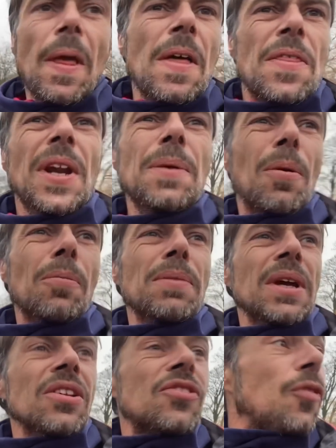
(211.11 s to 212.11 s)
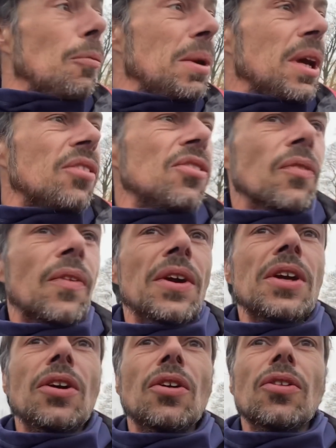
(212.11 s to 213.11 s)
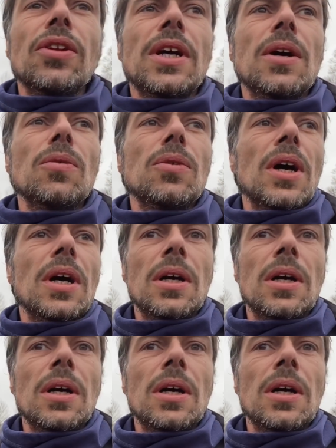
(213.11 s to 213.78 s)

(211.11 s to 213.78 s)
The only problem is, for me, it's not very good on the older